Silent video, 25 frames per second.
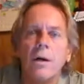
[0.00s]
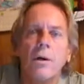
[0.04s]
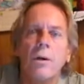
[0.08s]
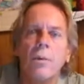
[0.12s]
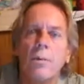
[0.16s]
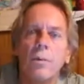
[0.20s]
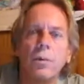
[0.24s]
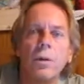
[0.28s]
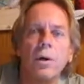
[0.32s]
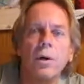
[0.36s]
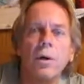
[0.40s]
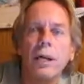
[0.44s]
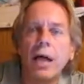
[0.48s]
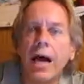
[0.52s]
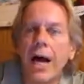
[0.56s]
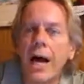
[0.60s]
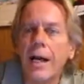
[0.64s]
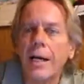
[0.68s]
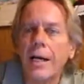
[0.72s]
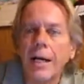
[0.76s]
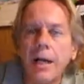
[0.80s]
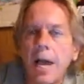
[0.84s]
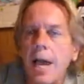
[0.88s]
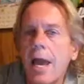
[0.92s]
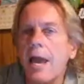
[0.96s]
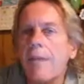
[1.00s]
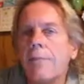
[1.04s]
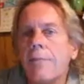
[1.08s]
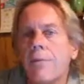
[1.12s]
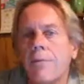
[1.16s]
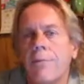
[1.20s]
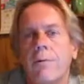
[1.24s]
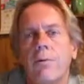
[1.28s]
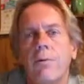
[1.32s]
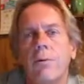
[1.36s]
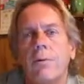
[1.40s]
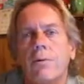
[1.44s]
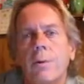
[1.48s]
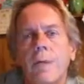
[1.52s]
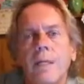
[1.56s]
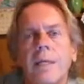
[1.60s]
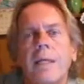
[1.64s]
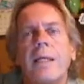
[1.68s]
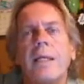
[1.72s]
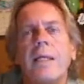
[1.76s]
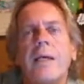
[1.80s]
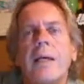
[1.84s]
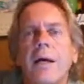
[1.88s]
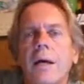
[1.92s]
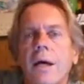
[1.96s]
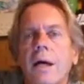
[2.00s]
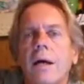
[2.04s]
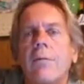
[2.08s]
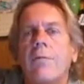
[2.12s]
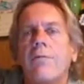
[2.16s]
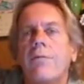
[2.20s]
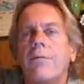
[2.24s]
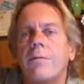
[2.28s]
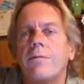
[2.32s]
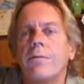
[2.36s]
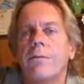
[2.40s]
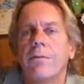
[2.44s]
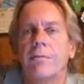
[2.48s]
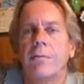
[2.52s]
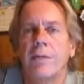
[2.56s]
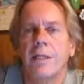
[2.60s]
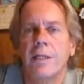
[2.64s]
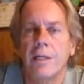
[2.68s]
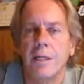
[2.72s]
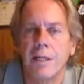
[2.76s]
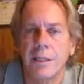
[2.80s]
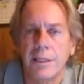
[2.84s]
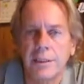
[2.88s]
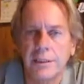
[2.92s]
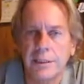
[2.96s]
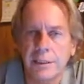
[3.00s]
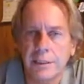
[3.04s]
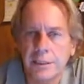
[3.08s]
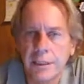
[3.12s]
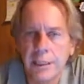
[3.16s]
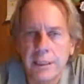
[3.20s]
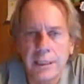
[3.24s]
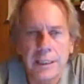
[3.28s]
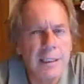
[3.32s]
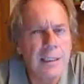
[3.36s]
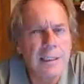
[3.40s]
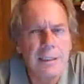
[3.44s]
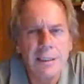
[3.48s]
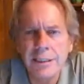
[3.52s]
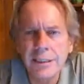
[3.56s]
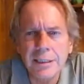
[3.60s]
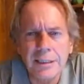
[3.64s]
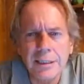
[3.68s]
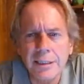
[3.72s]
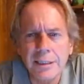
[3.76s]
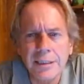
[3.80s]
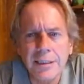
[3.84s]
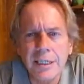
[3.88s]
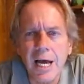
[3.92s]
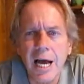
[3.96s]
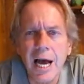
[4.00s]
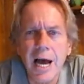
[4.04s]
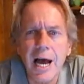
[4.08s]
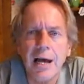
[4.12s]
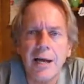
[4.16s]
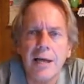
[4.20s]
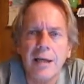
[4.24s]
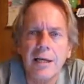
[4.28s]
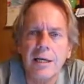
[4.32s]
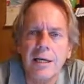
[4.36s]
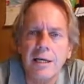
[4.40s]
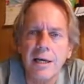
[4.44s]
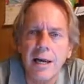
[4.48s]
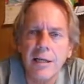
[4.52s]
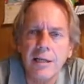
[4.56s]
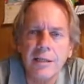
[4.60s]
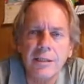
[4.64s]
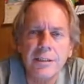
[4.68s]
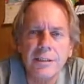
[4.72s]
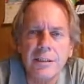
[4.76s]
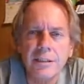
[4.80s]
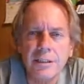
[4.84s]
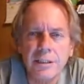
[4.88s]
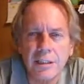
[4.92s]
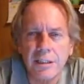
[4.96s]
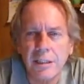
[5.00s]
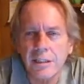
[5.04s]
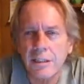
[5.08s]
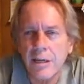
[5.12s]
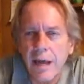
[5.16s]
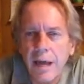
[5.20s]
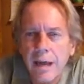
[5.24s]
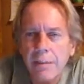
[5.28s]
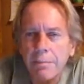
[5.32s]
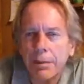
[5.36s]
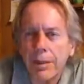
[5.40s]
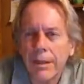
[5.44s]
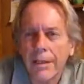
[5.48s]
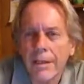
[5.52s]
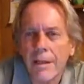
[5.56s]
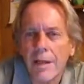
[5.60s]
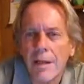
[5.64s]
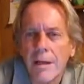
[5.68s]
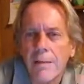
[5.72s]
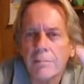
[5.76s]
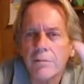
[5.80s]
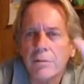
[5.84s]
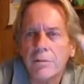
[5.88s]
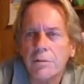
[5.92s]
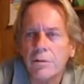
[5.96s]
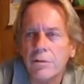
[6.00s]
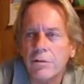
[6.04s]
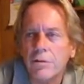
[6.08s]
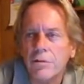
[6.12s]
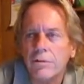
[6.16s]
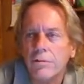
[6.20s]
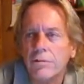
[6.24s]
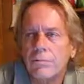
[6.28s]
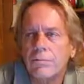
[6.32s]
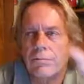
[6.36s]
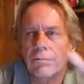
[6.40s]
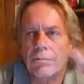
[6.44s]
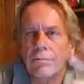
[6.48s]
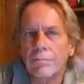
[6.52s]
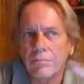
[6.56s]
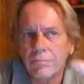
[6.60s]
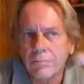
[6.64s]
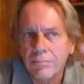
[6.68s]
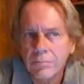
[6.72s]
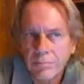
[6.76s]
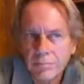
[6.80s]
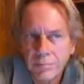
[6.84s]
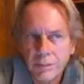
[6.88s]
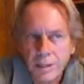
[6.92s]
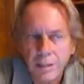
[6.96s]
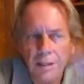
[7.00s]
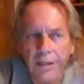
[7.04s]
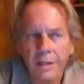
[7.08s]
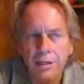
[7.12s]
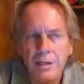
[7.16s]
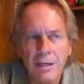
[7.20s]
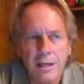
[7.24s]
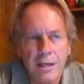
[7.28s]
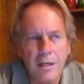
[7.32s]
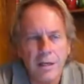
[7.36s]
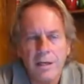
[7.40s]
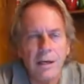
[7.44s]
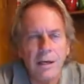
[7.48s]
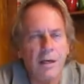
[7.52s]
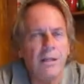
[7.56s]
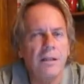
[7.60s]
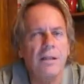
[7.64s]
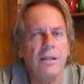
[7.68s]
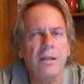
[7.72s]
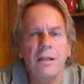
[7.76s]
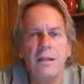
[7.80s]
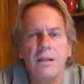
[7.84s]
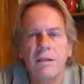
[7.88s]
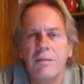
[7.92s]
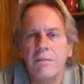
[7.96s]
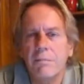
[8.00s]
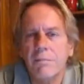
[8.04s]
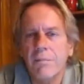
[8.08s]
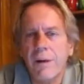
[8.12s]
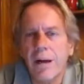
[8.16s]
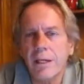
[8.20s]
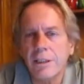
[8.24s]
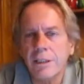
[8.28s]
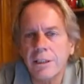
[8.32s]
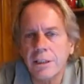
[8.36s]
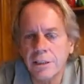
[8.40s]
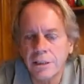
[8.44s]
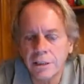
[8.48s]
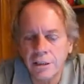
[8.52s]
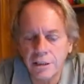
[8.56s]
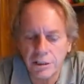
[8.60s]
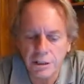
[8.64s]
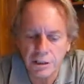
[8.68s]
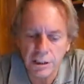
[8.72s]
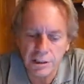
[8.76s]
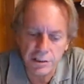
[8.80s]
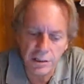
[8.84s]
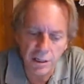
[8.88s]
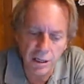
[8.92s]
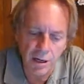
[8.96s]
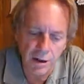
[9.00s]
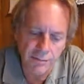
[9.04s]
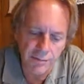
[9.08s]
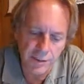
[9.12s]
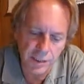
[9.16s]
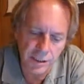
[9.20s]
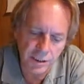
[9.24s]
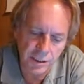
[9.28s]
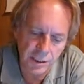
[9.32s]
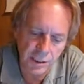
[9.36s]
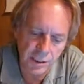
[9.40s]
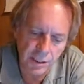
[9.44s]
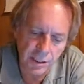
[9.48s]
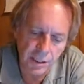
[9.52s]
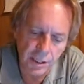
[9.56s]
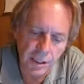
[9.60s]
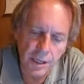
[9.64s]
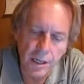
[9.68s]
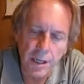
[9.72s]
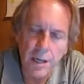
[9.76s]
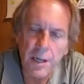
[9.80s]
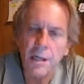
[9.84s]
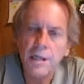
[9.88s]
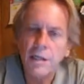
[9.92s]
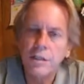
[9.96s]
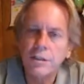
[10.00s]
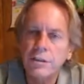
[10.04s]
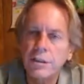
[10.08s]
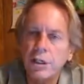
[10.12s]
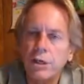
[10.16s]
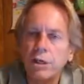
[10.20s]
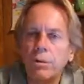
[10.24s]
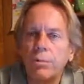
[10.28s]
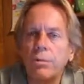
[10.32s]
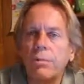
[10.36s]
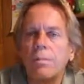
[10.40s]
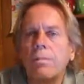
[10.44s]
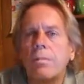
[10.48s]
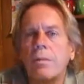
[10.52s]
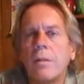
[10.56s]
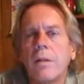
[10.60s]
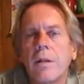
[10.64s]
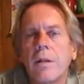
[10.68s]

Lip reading: We're not capable, we need help from somebody else. This is not, and this is enabling them to, and the politicians just love this thing. So,